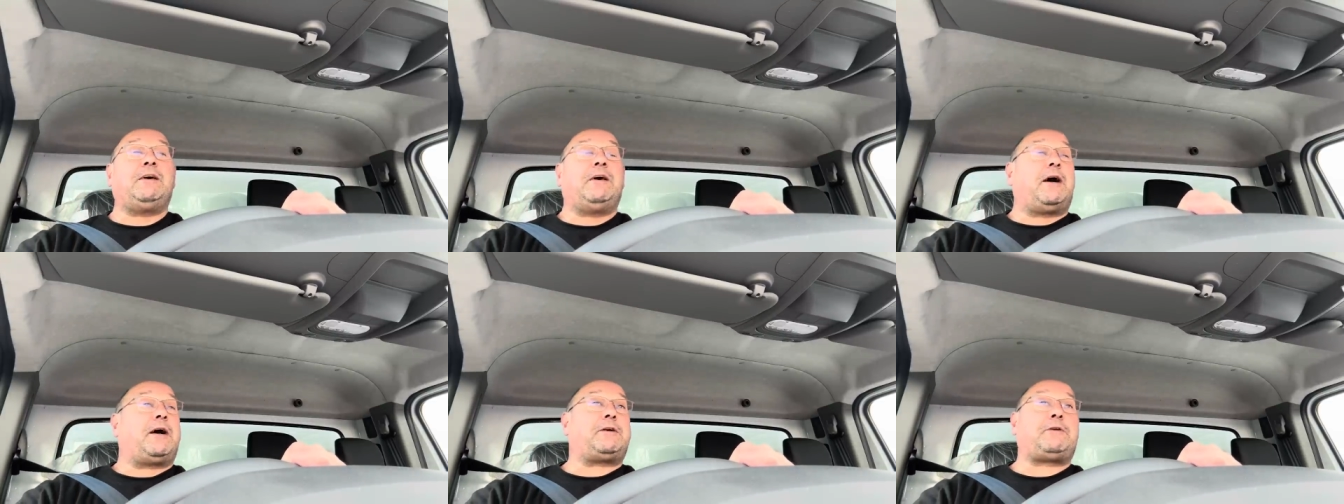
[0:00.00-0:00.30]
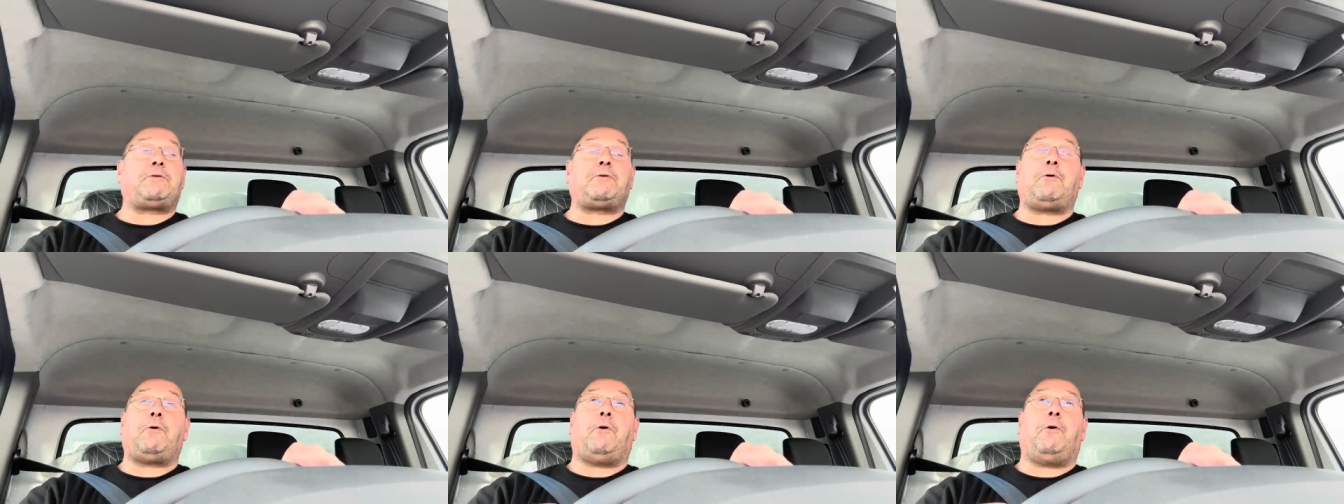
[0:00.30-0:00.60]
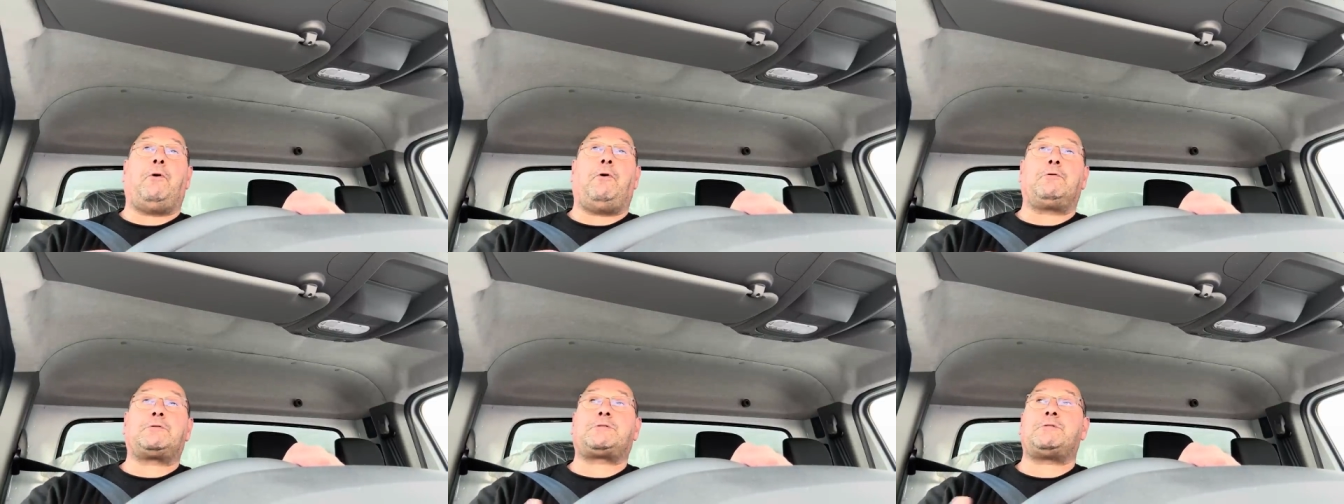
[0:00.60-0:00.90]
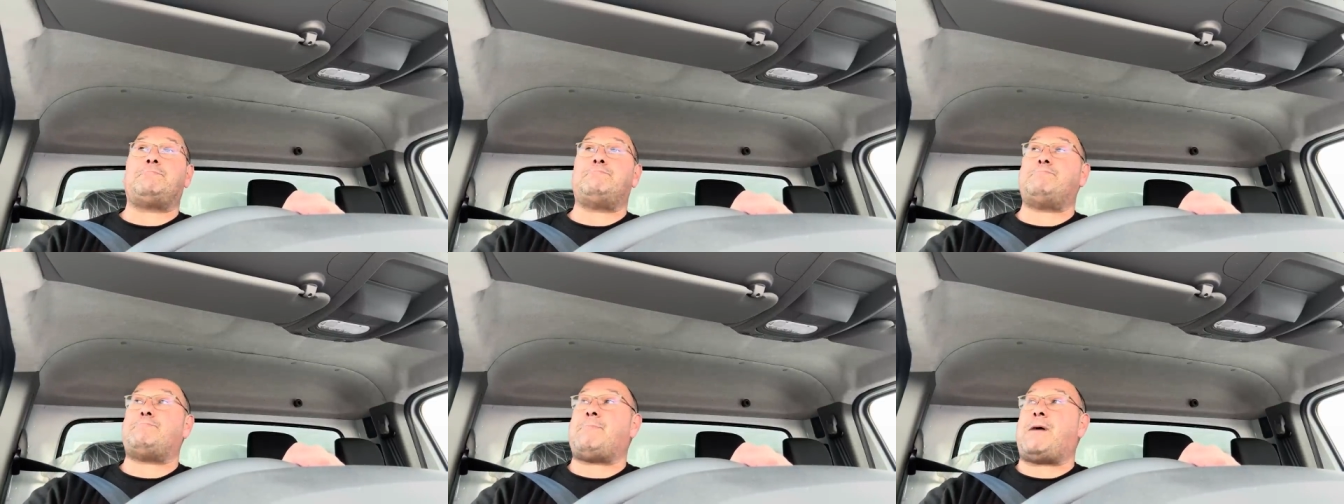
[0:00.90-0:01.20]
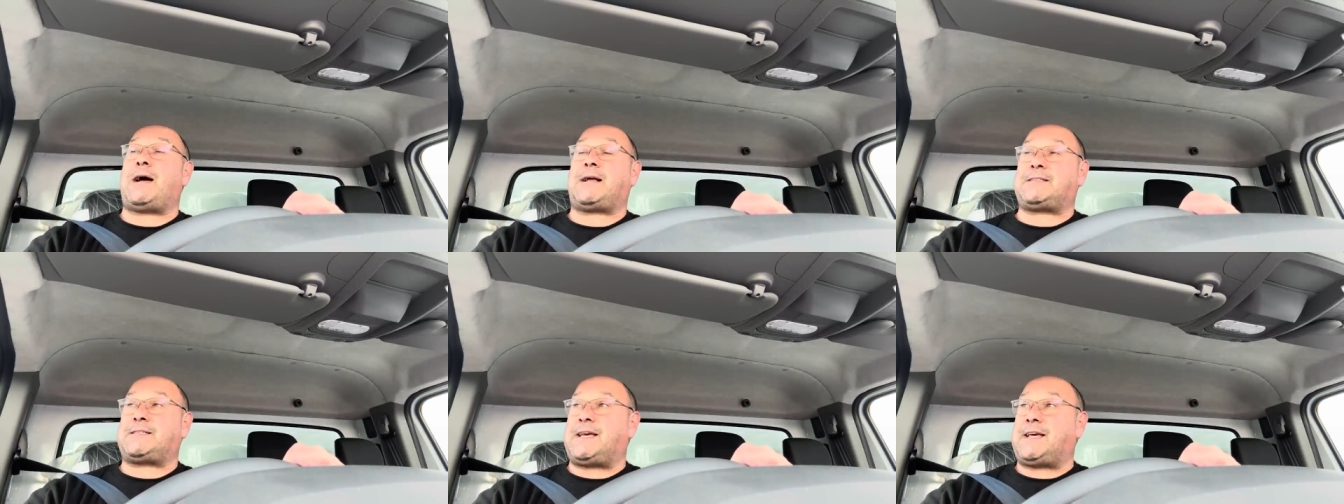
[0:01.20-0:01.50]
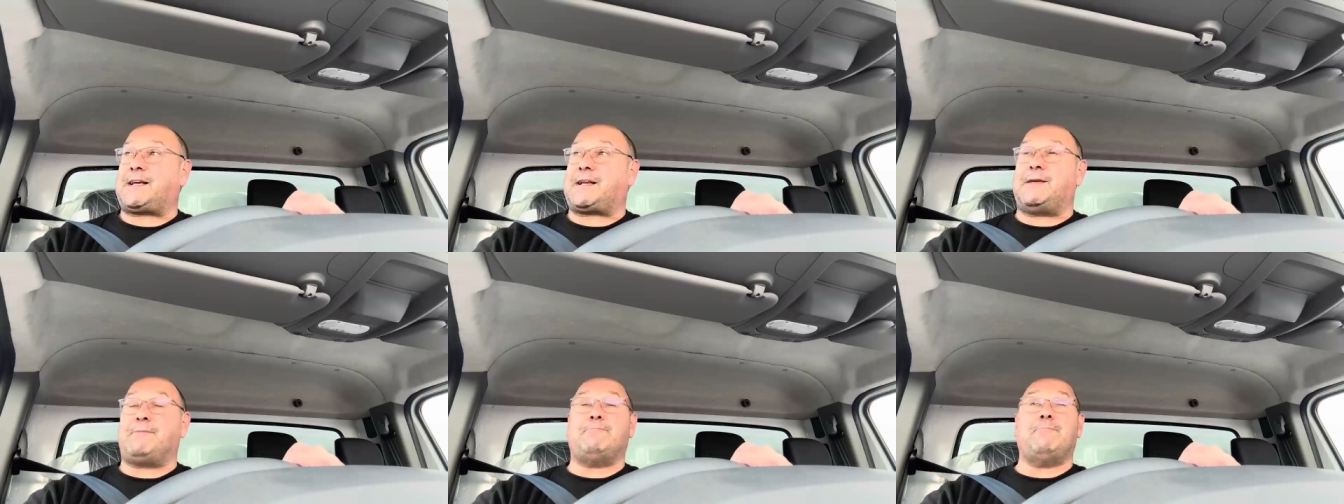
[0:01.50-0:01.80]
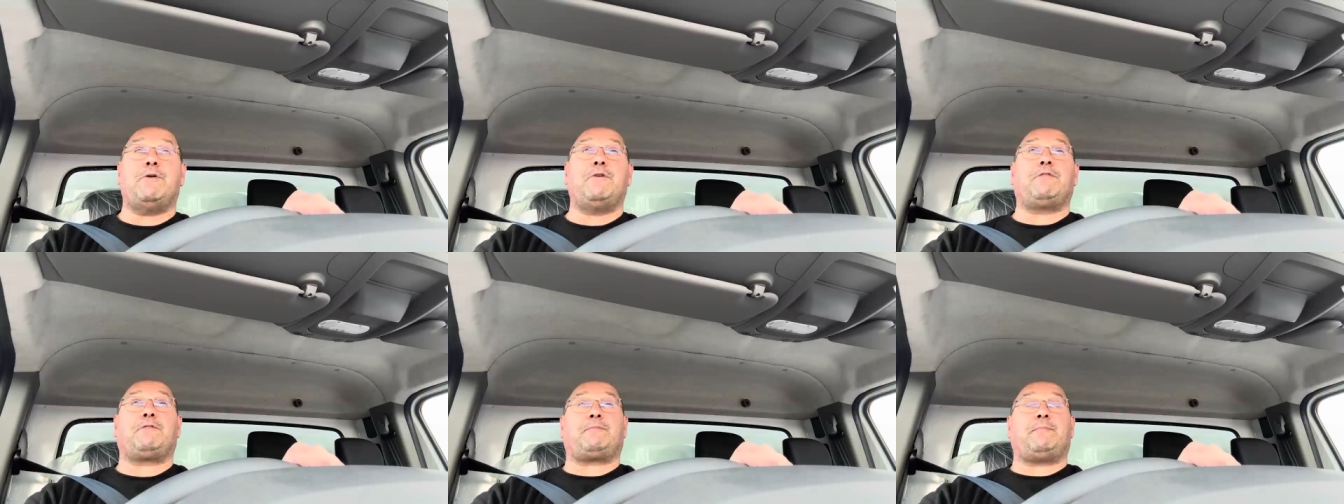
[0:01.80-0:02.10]
and it'll automatically
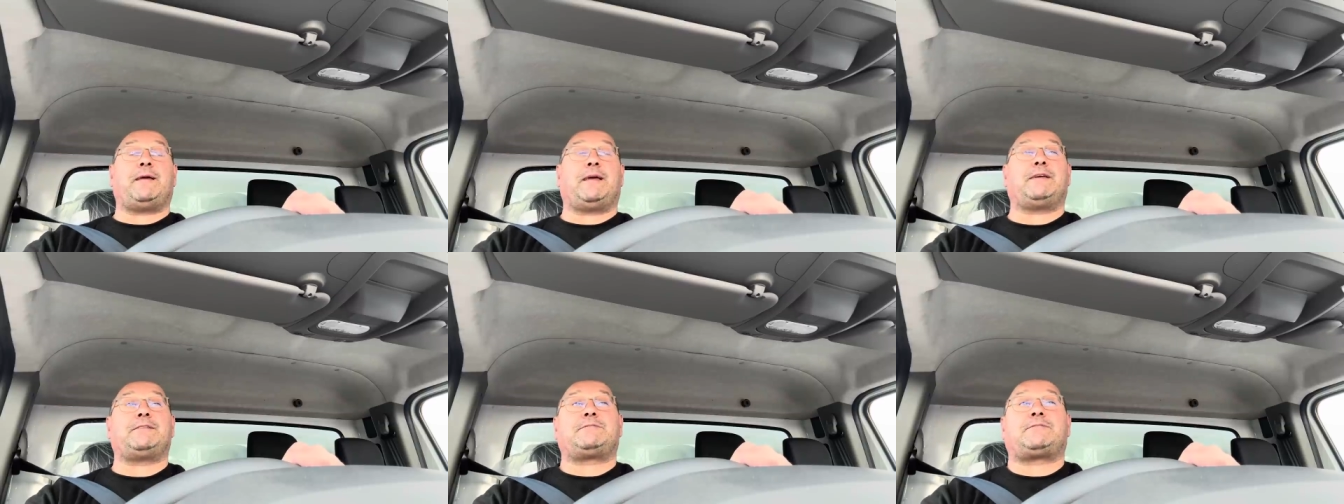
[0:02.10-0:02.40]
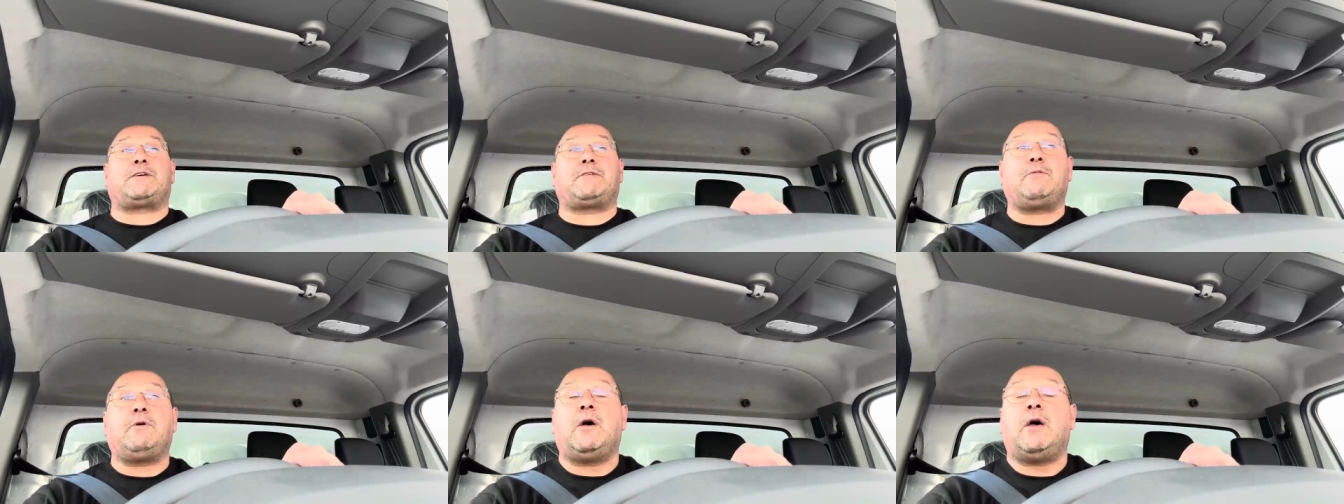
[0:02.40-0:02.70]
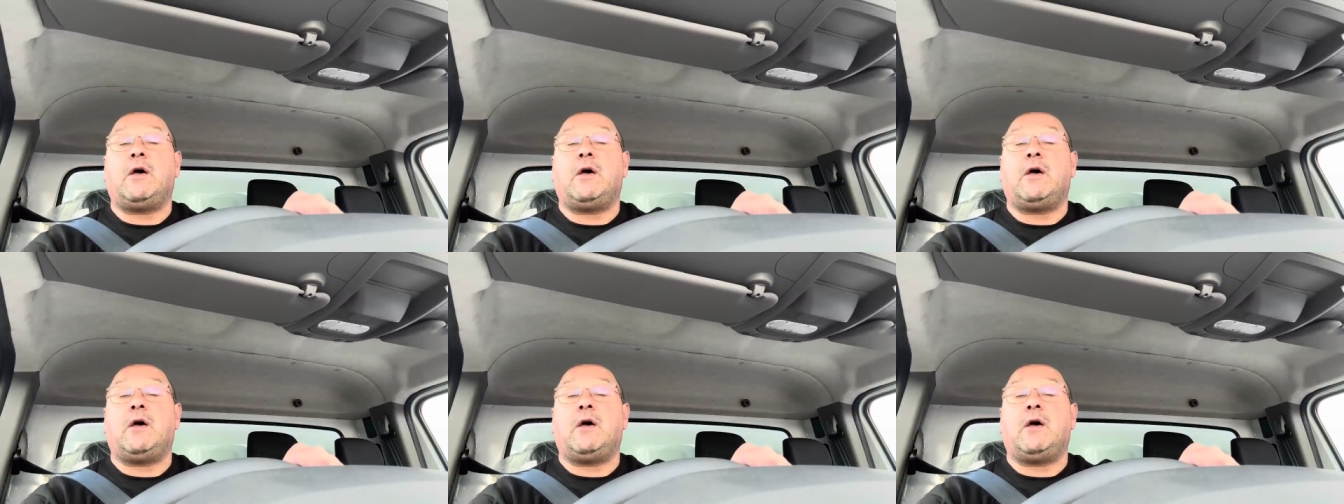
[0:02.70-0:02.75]
move me into,